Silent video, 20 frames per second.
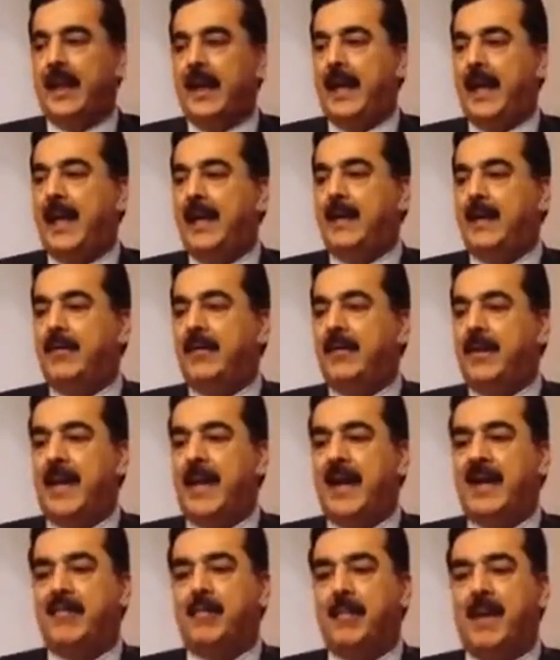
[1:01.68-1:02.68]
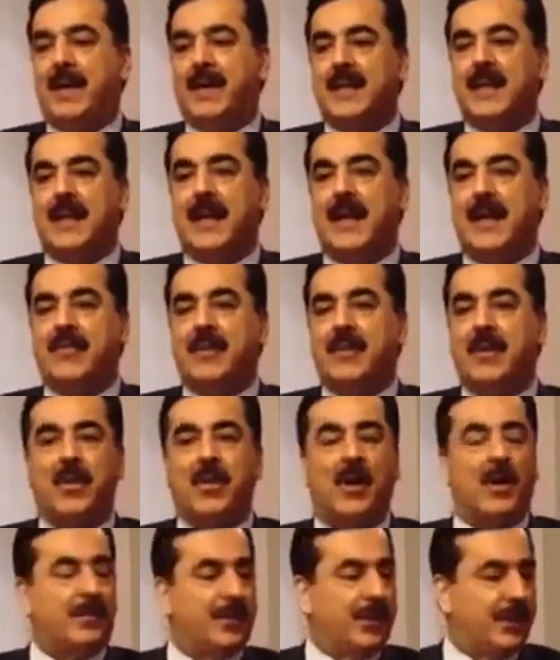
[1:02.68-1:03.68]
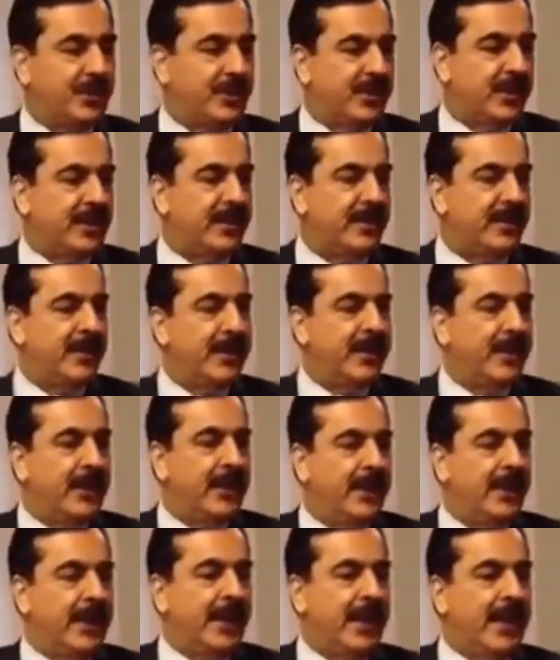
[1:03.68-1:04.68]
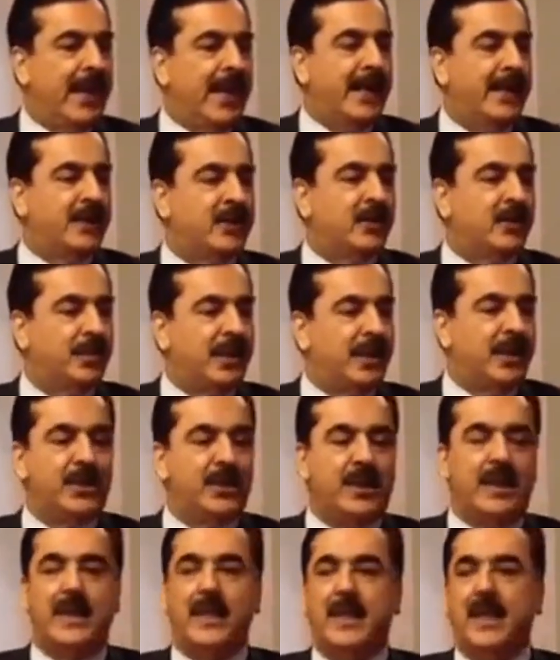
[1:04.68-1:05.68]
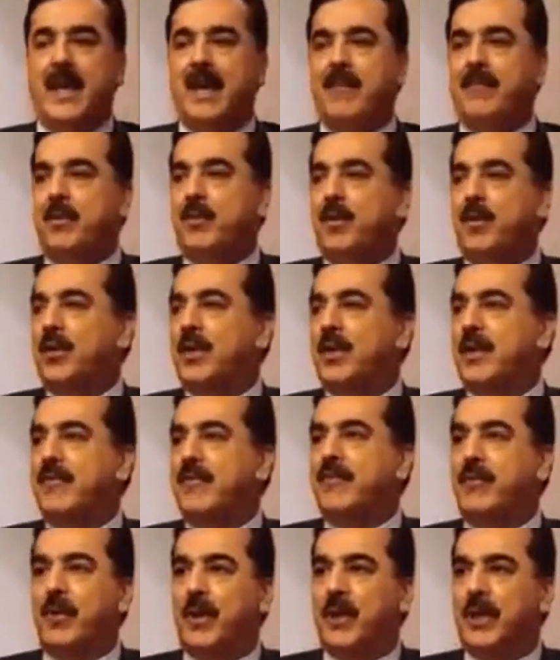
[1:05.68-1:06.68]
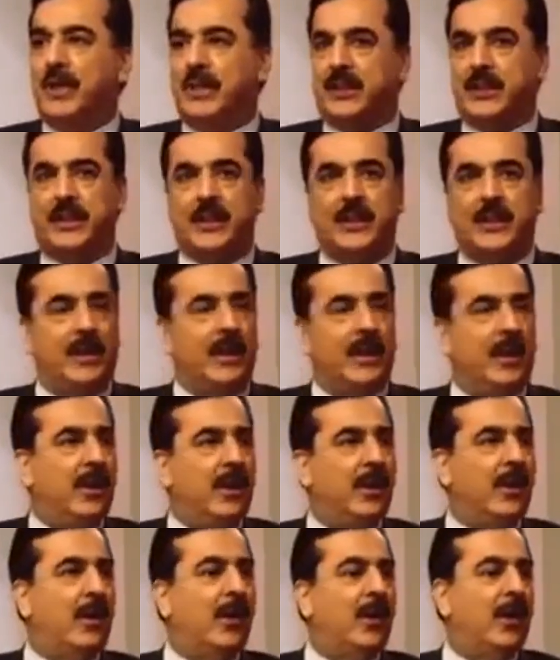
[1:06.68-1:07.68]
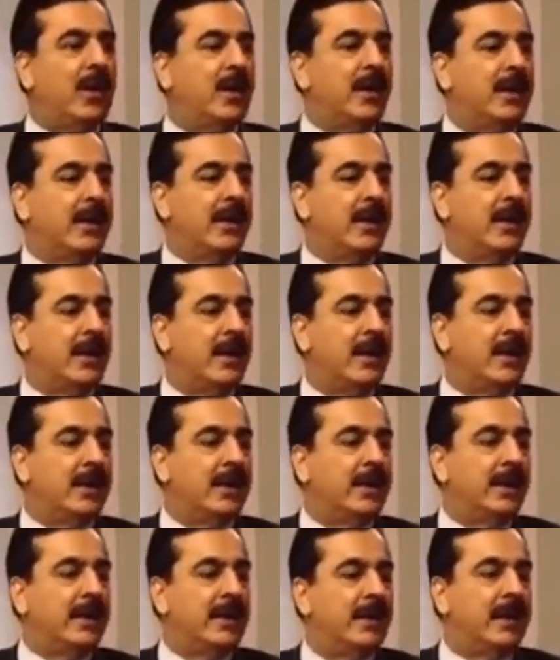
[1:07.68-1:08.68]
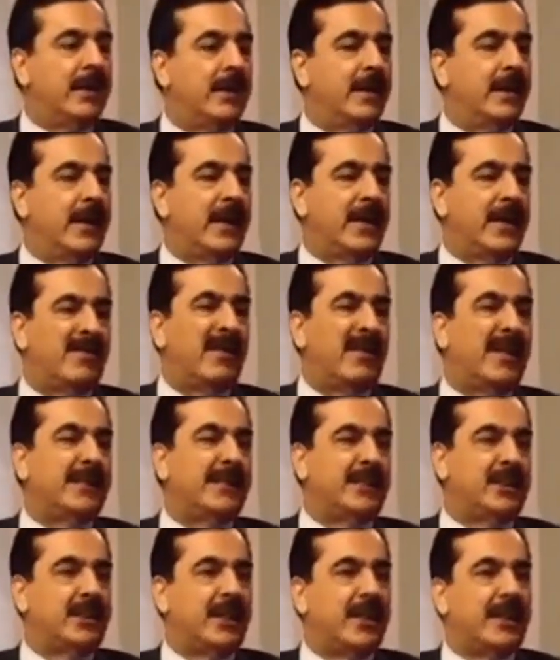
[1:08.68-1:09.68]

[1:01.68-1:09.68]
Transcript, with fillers: and we have multilateral cooperation. And especially, I'm totally focused on uh, Afghanistan.